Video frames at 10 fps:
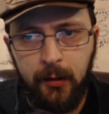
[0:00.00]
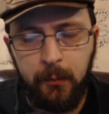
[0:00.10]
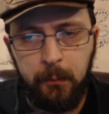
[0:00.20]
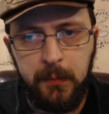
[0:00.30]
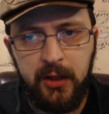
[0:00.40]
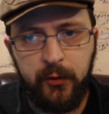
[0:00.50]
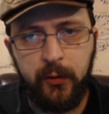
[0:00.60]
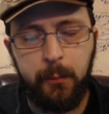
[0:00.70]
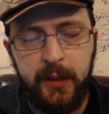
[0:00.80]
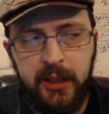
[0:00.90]
means
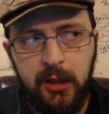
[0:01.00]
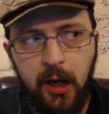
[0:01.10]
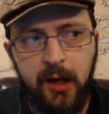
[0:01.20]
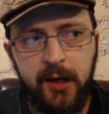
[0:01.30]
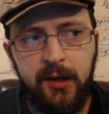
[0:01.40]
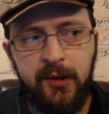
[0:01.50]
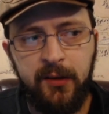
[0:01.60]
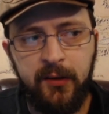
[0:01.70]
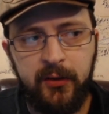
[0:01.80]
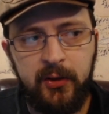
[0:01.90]
from beyond
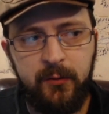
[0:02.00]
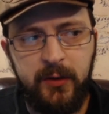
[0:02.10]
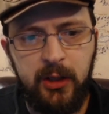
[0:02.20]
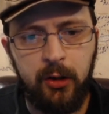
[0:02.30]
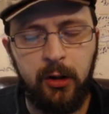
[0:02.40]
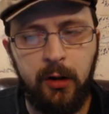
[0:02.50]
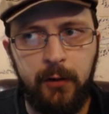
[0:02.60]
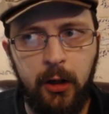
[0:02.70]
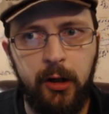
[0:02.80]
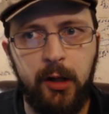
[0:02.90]
the sphere of
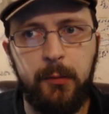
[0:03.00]
Arda,